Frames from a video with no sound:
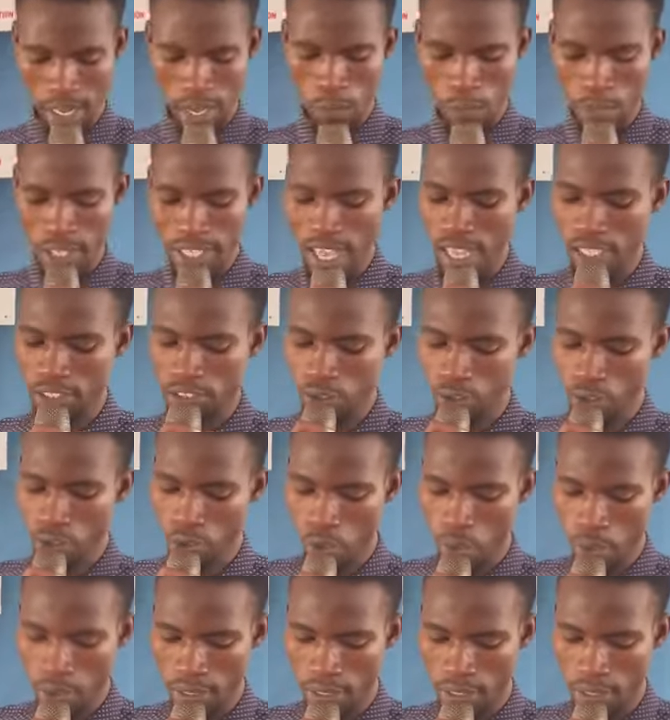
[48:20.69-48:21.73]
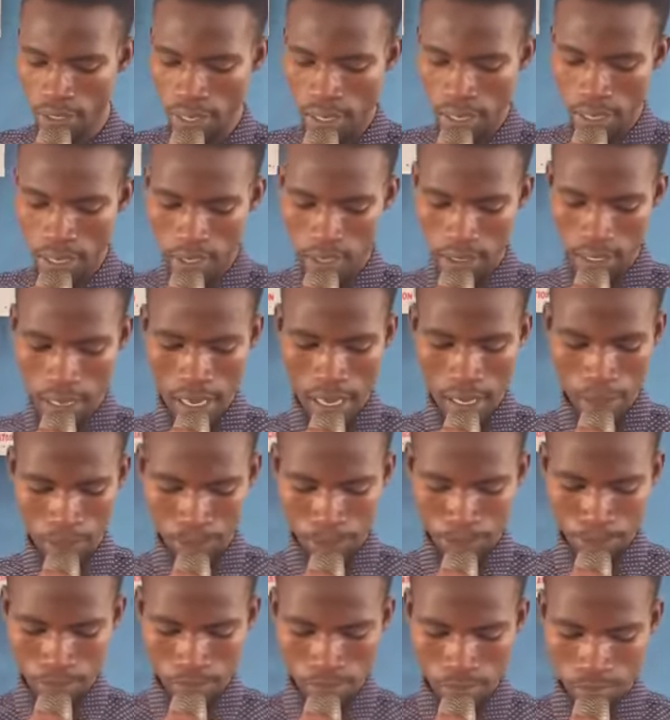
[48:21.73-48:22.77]
which has to do with
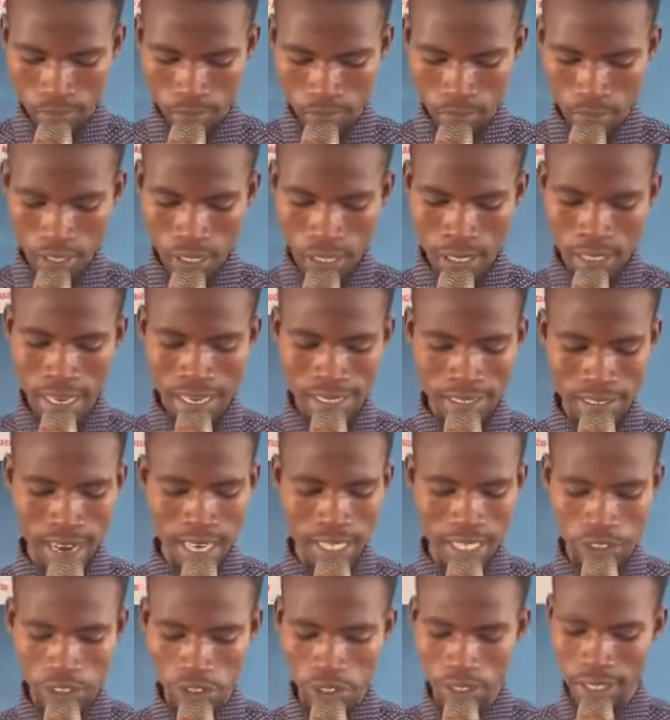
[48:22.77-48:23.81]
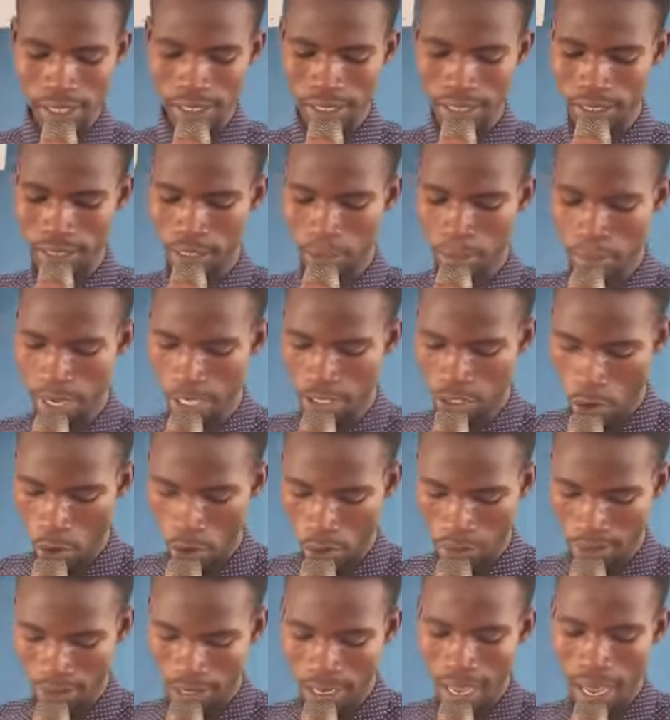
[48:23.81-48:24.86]
the traditional teaching
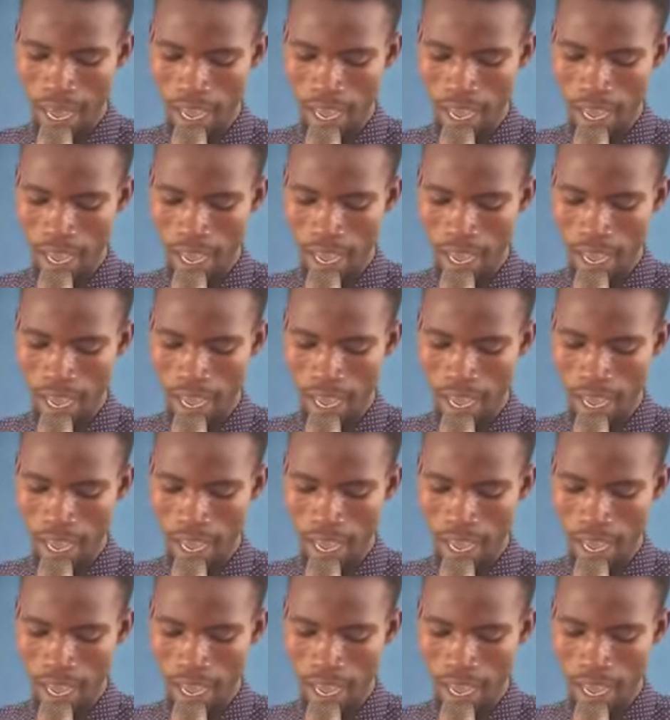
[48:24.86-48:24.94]
methods